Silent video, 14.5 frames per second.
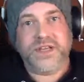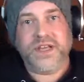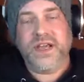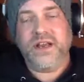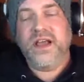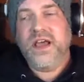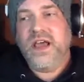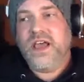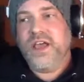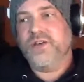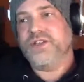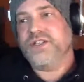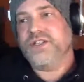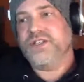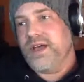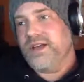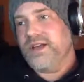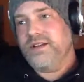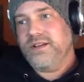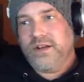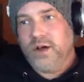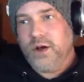and he'll
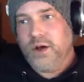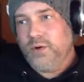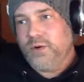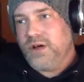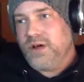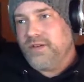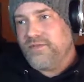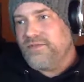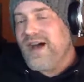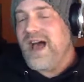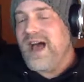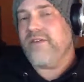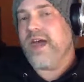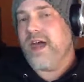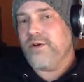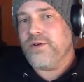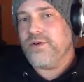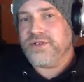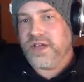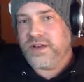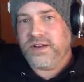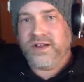spend, 5 hours
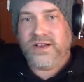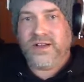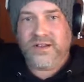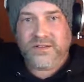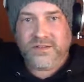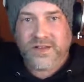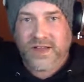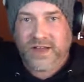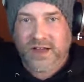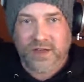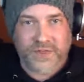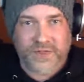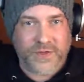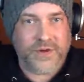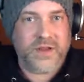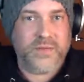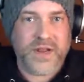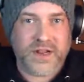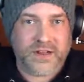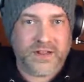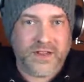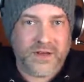editing like a
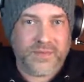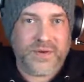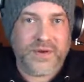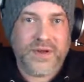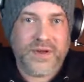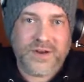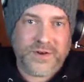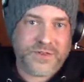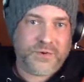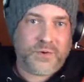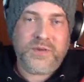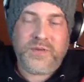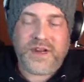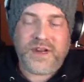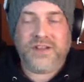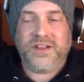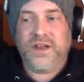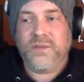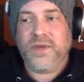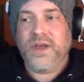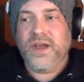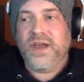30-minute clip or a 20-minute
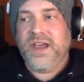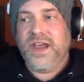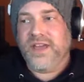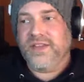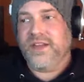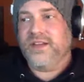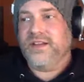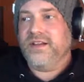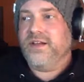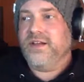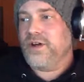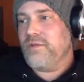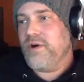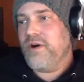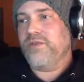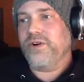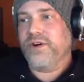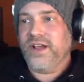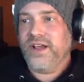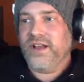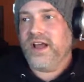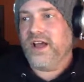clip. And then he'll come over
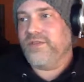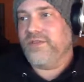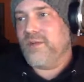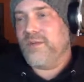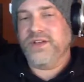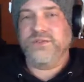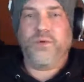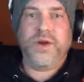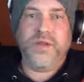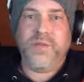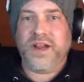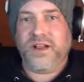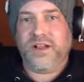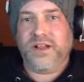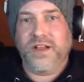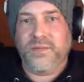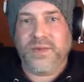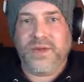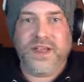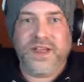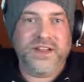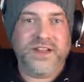and I've got my 20-minute clip
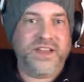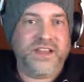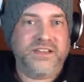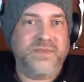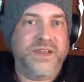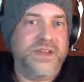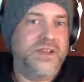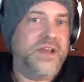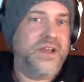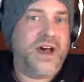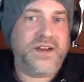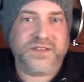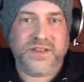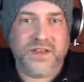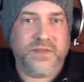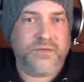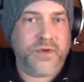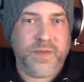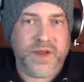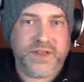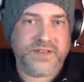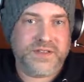and it takes me honestly 3
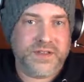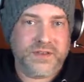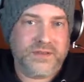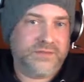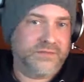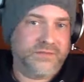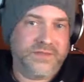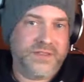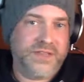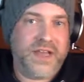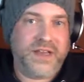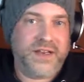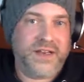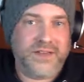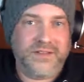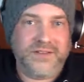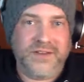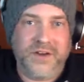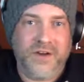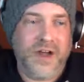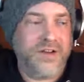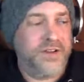minutes to edit it.
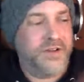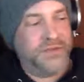I do